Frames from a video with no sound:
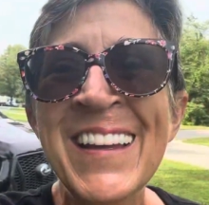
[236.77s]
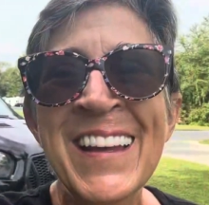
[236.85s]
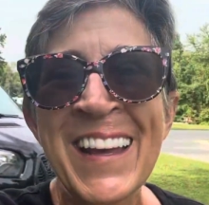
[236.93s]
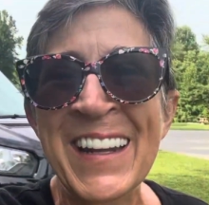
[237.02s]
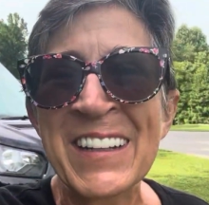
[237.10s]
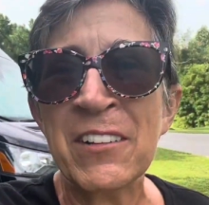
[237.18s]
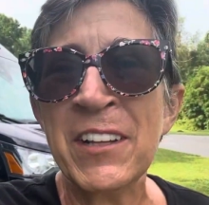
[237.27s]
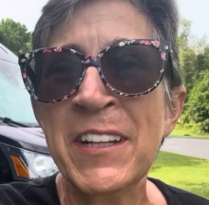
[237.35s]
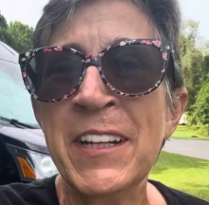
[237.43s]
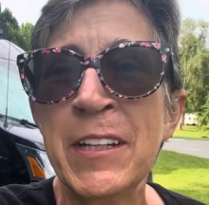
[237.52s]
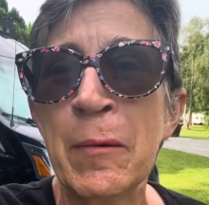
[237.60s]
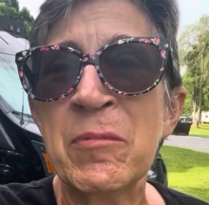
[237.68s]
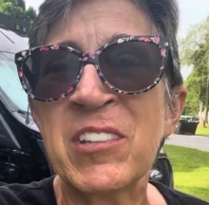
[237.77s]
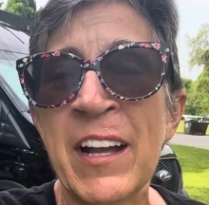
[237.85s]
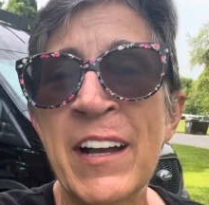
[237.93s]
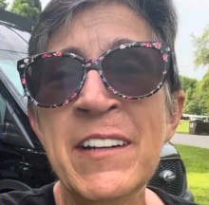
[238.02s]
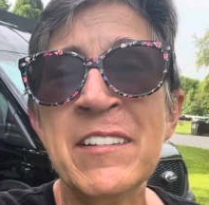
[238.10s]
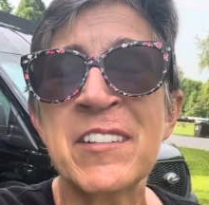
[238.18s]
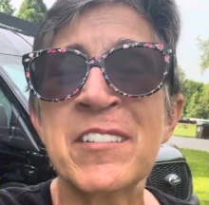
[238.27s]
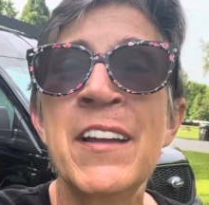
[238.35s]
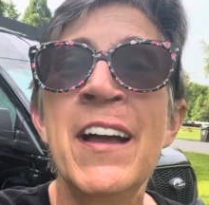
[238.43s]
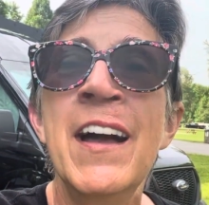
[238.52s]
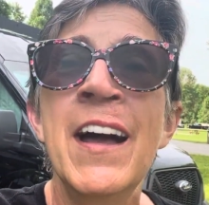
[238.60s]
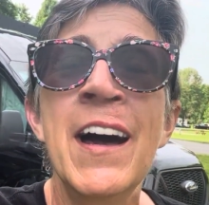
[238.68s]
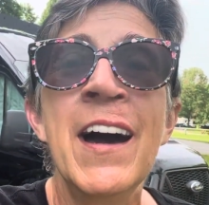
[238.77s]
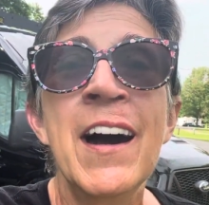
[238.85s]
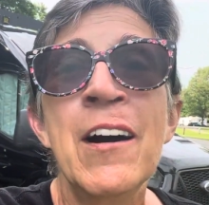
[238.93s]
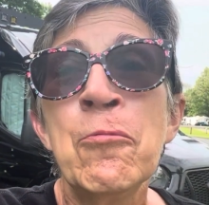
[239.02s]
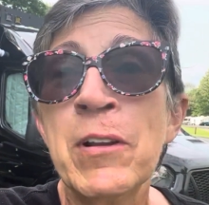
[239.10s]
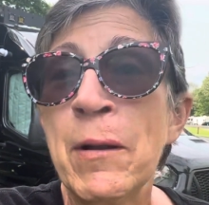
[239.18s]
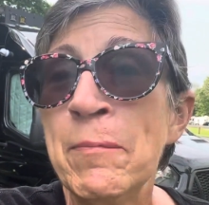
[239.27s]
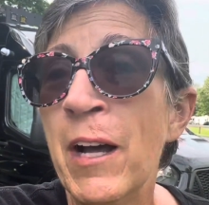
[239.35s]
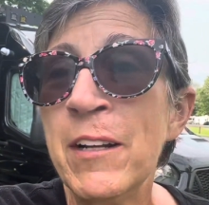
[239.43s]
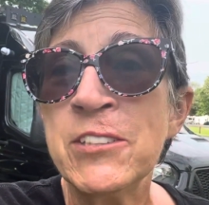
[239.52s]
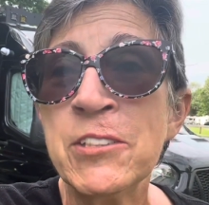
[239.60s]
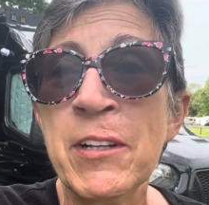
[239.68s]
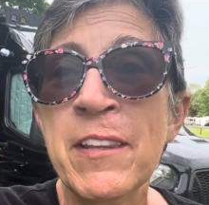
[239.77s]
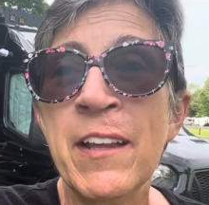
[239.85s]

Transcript: and cleaning up sites. When I'm not doing